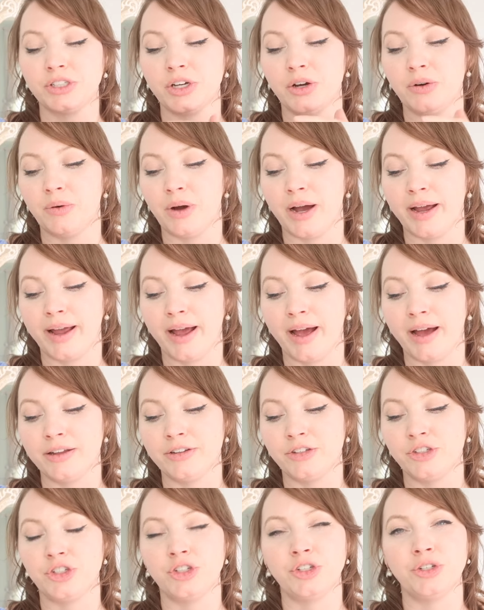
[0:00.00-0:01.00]
so I
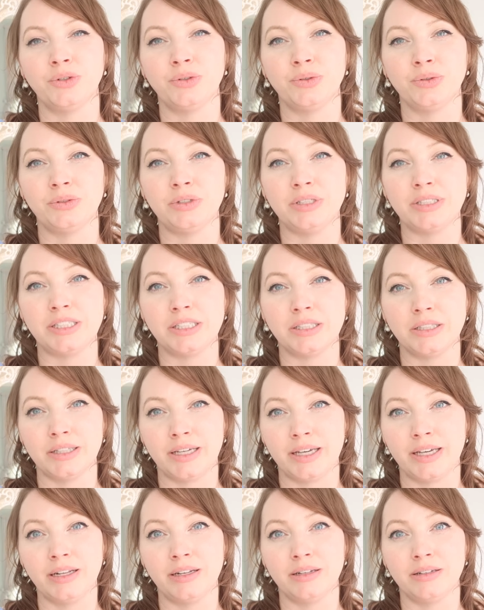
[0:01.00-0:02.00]
had to
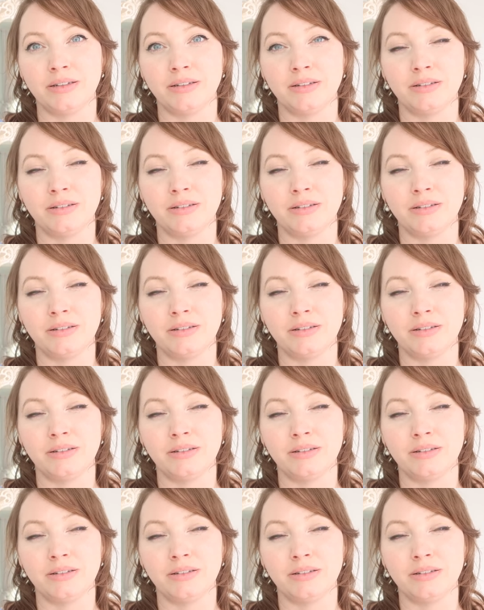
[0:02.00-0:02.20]
delete